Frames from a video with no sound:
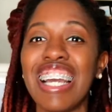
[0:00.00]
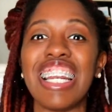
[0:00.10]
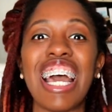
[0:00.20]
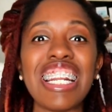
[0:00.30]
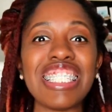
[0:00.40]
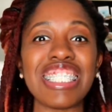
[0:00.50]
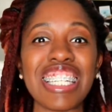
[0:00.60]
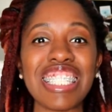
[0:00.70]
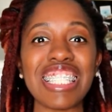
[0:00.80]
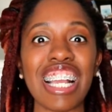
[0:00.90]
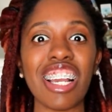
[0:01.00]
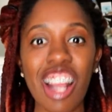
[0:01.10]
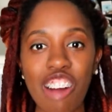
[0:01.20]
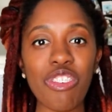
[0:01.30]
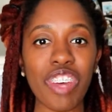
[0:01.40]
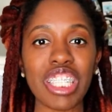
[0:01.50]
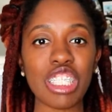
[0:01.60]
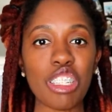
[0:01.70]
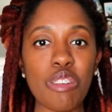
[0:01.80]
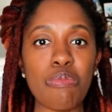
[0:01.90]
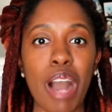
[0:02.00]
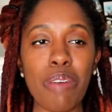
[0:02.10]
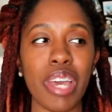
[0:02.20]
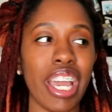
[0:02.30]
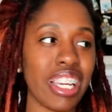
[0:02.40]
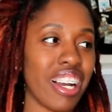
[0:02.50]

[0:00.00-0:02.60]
that is just like an alphabet soup. My bad, y'all.